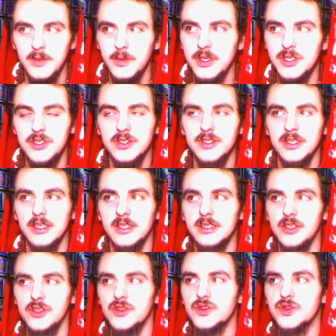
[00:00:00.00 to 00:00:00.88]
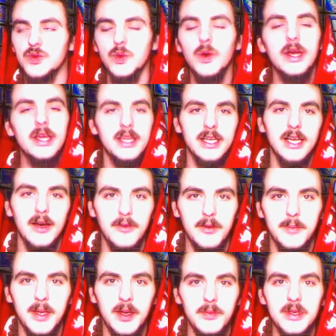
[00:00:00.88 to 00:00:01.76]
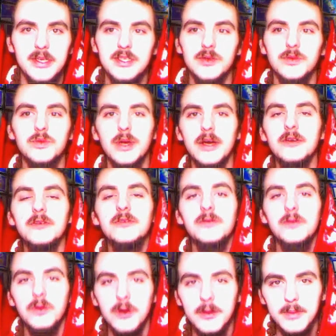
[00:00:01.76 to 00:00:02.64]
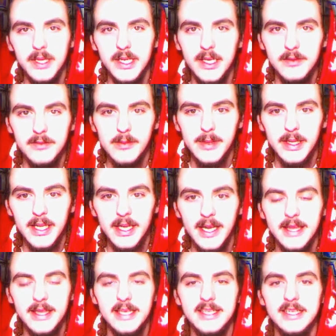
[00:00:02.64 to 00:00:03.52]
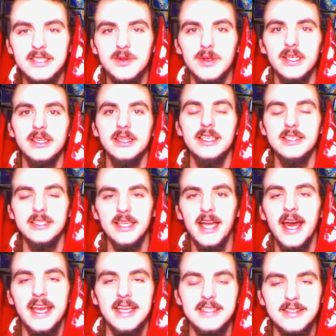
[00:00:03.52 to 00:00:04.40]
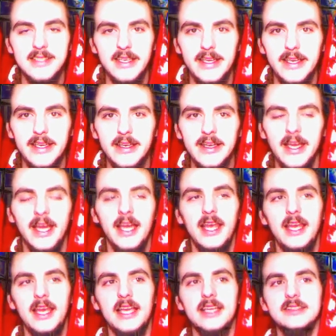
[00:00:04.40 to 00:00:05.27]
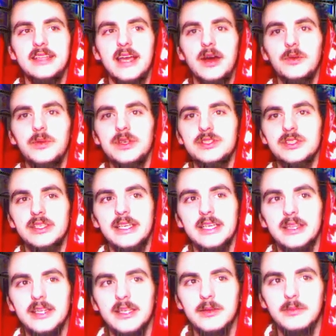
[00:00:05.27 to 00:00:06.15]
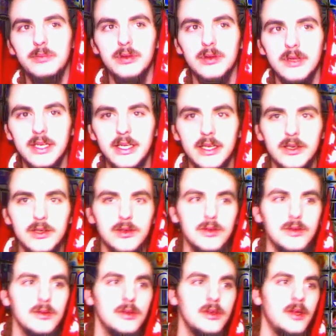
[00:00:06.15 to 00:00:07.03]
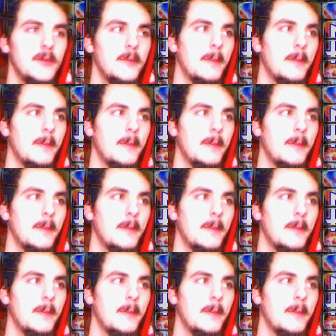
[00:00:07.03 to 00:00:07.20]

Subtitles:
We shouldn't destroy the government. We should reform the government. And I think that's what this guy is saying, is that we should get the political,